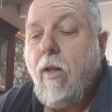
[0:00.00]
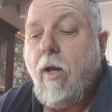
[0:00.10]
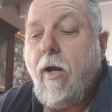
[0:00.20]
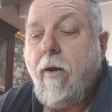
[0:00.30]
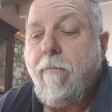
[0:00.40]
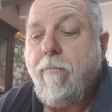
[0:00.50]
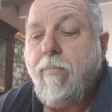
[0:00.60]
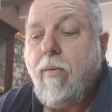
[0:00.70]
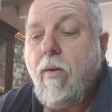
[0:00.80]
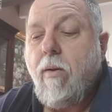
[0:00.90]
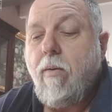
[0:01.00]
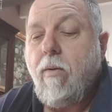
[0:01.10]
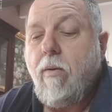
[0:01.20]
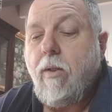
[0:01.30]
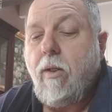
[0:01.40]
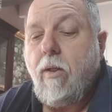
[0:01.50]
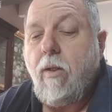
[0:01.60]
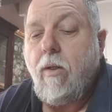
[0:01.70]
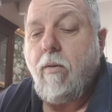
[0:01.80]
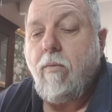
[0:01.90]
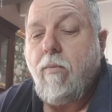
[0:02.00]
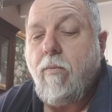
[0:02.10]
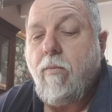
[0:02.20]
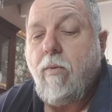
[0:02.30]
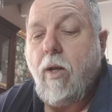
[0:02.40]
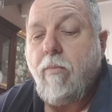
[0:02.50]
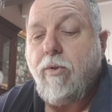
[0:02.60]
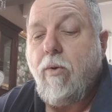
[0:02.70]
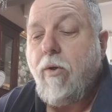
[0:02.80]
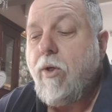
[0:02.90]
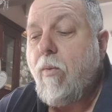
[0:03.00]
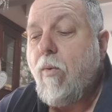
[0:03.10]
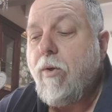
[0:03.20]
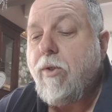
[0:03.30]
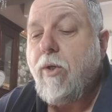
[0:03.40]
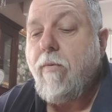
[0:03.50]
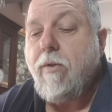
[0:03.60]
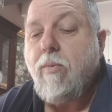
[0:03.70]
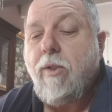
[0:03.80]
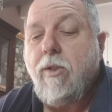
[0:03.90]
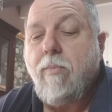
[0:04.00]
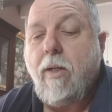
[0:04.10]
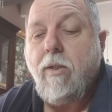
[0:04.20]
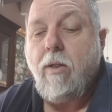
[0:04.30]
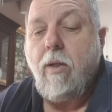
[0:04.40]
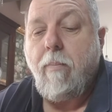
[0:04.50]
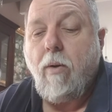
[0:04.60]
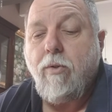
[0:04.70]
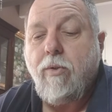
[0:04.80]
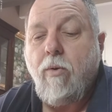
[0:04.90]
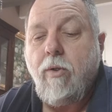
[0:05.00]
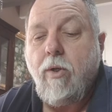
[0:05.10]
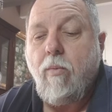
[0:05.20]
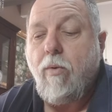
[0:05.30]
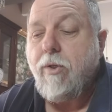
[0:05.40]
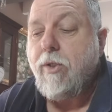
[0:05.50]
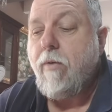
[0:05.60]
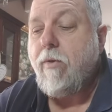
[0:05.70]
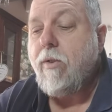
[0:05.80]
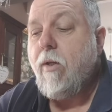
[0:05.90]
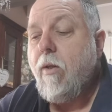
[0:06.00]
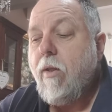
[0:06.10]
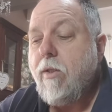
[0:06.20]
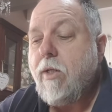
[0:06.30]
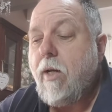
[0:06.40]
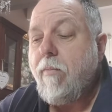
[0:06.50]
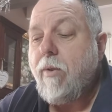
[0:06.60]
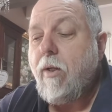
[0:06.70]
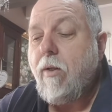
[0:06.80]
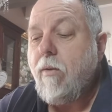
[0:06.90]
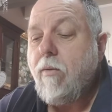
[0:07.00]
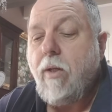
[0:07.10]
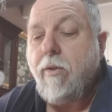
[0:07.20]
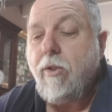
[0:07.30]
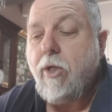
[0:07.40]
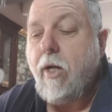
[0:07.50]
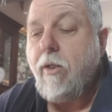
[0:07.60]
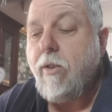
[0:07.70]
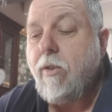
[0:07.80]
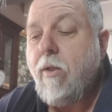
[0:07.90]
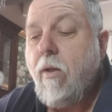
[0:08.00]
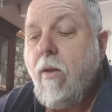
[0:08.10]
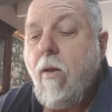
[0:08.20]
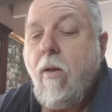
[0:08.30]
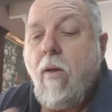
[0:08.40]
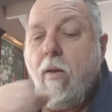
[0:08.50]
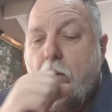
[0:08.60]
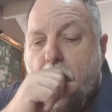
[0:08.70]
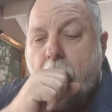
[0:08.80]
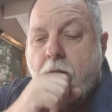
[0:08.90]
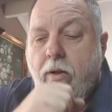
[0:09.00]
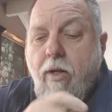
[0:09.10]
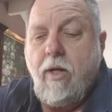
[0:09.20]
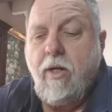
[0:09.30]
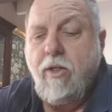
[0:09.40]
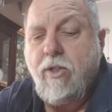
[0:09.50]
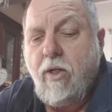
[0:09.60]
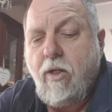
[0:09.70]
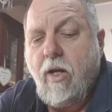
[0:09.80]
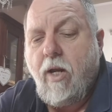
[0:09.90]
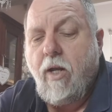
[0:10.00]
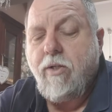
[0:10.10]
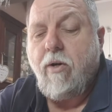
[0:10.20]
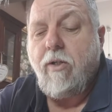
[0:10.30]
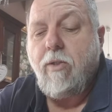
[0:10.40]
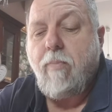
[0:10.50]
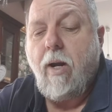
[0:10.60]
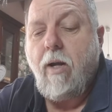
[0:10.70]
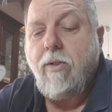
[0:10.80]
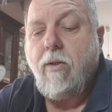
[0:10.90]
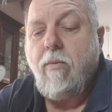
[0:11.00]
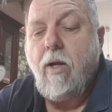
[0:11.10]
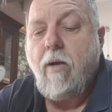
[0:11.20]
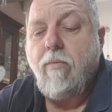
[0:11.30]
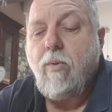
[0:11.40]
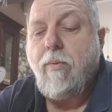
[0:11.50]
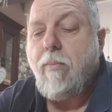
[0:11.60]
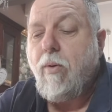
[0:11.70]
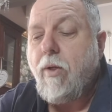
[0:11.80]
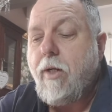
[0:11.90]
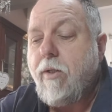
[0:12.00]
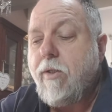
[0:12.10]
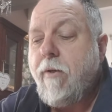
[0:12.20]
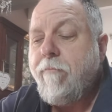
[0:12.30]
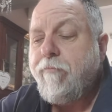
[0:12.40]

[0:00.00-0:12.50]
The storage hot water service, which is basically a bulk storage hot water service, same thing, nothing changes. Air conditioning, spas and swimming pool heaters,